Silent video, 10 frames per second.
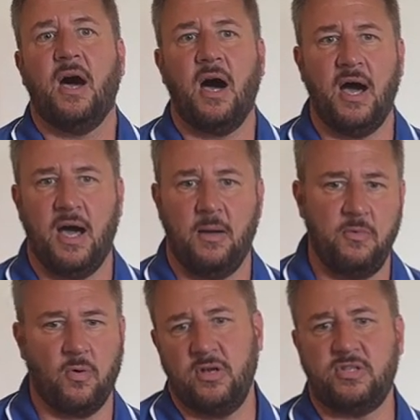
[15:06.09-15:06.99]

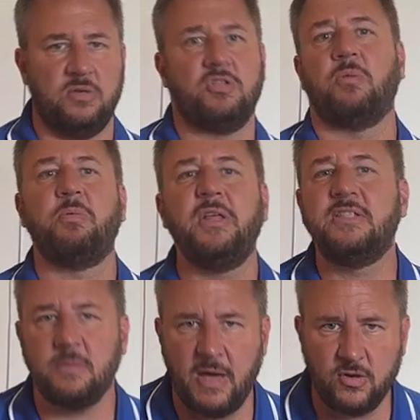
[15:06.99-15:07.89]
or to deplete
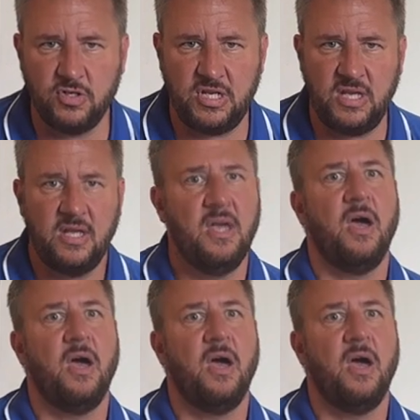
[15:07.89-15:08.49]
some energy,